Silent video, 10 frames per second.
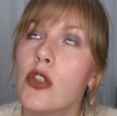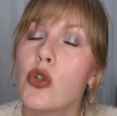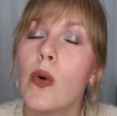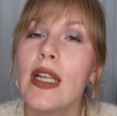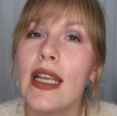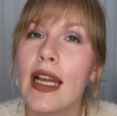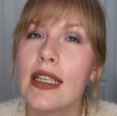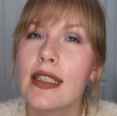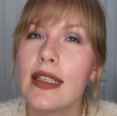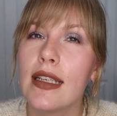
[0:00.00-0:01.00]

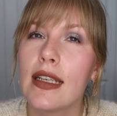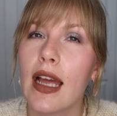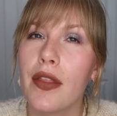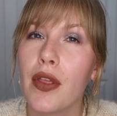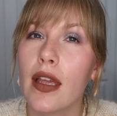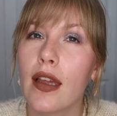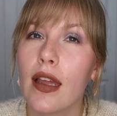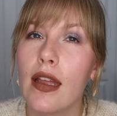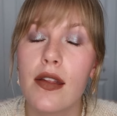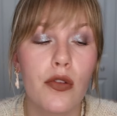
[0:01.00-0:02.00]
2019, I think,
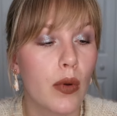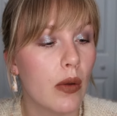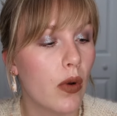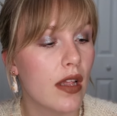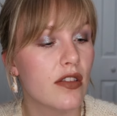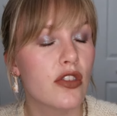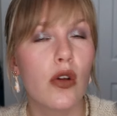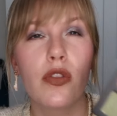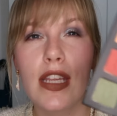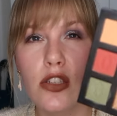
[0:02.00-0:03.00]
is when it was.
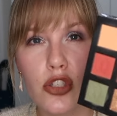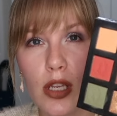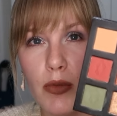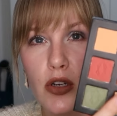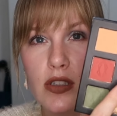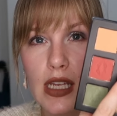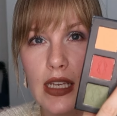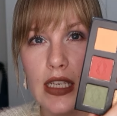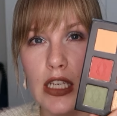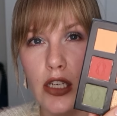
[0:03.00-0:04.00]
So these shimmers
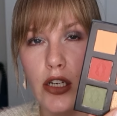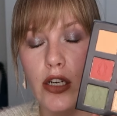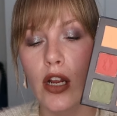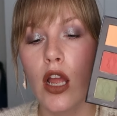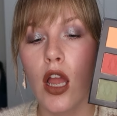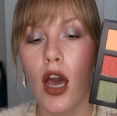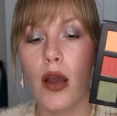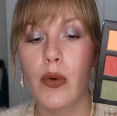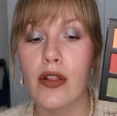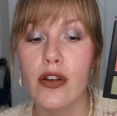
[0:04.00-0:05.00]
in here
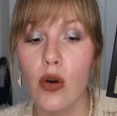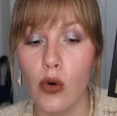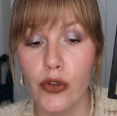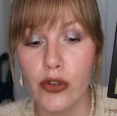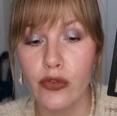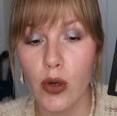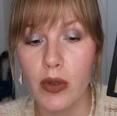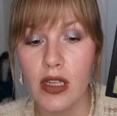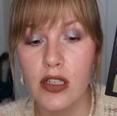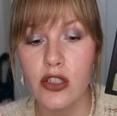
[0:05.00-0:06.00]
are one of their older
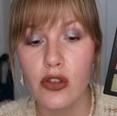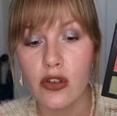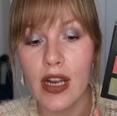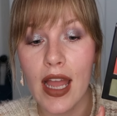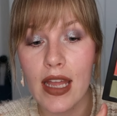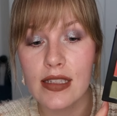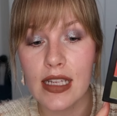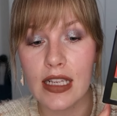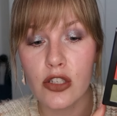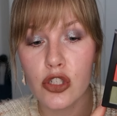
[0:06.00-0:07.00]
formulas. So they're not as
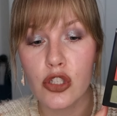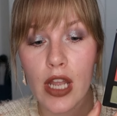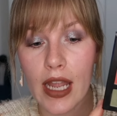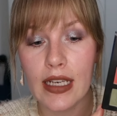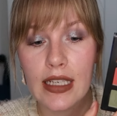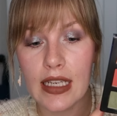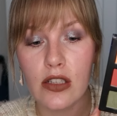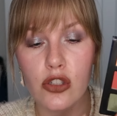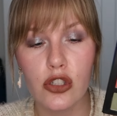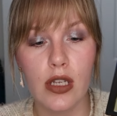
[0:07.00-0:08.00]
like shiny
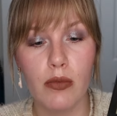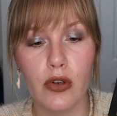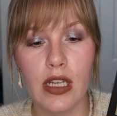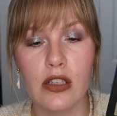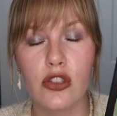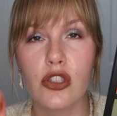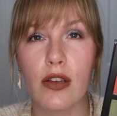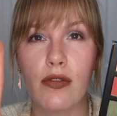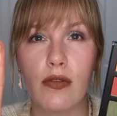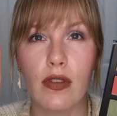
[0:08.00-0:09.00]
and shimmery and
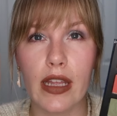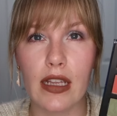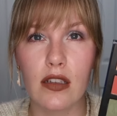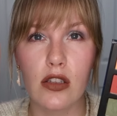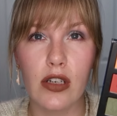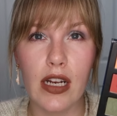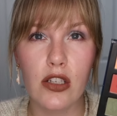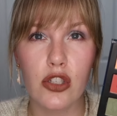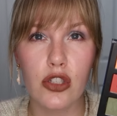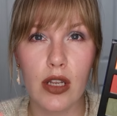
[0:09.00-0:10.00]
shift. Like, they're not
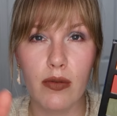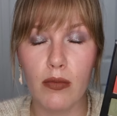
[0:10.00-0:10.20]
as